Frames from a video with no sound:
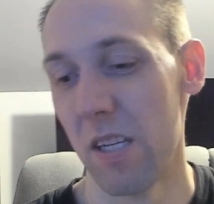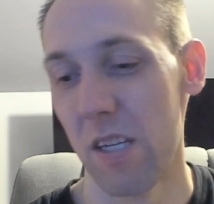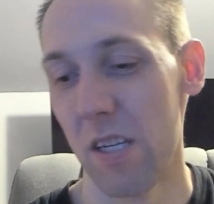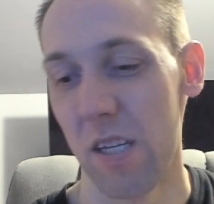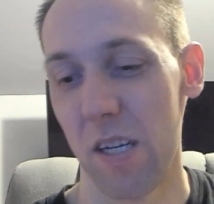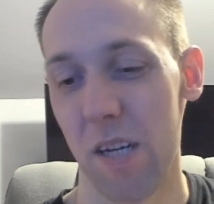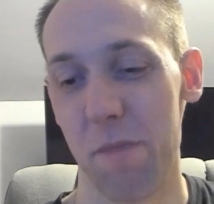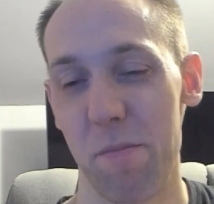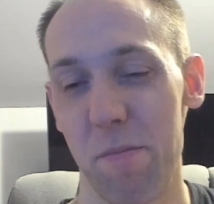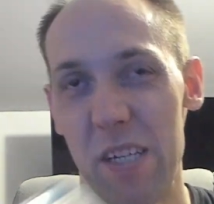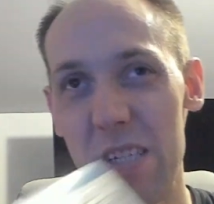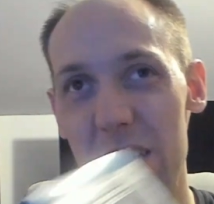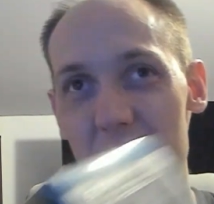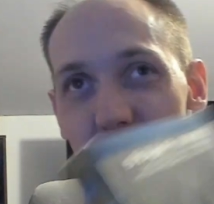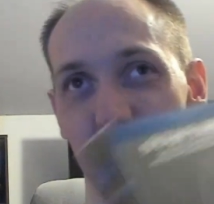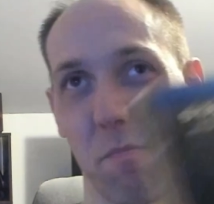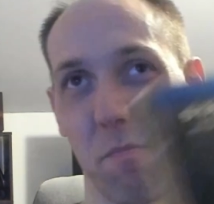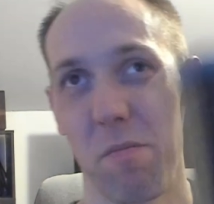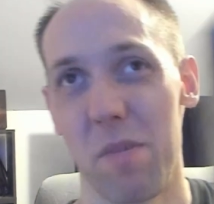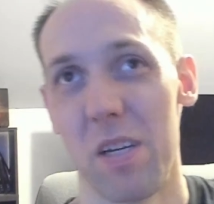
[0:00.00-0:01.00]
I picked up
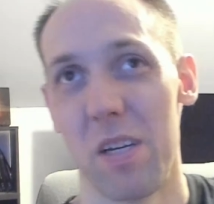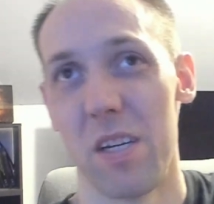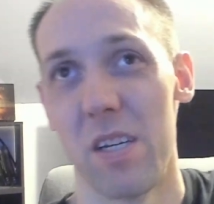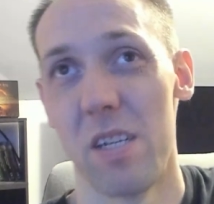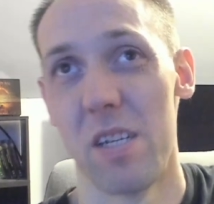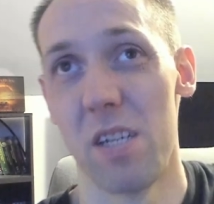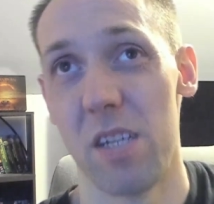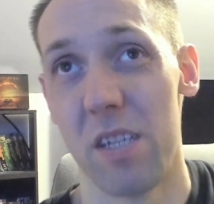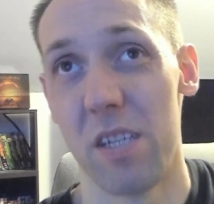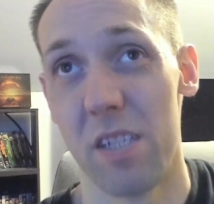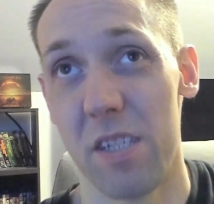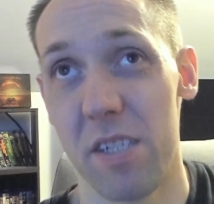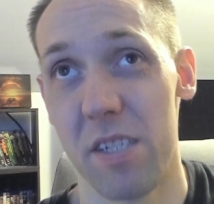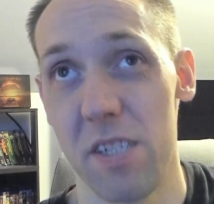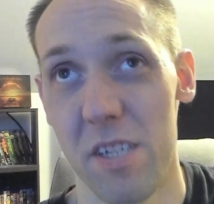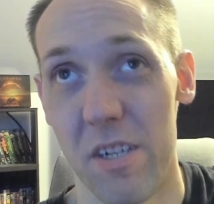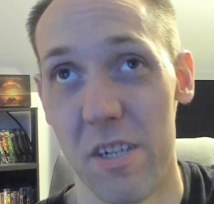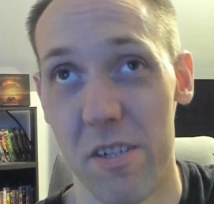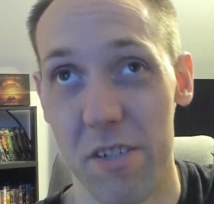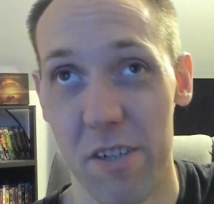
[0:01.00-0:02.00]

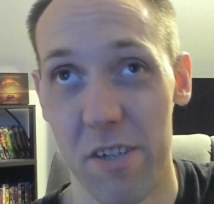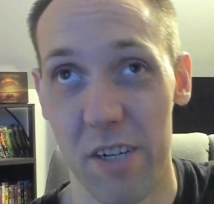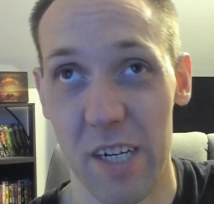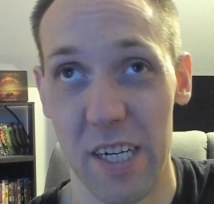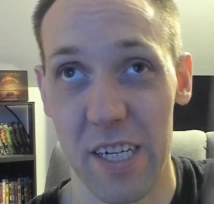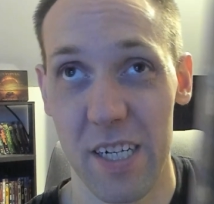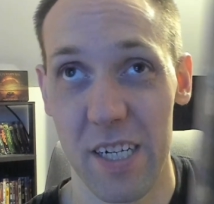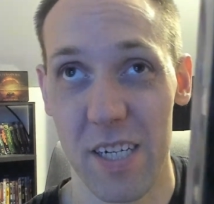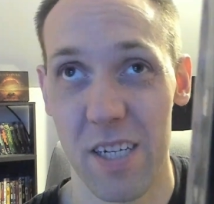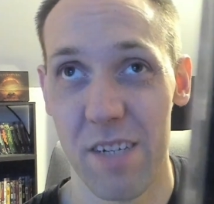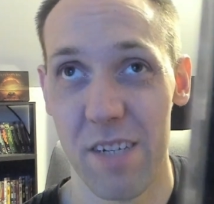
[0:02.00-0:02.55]
Star Trek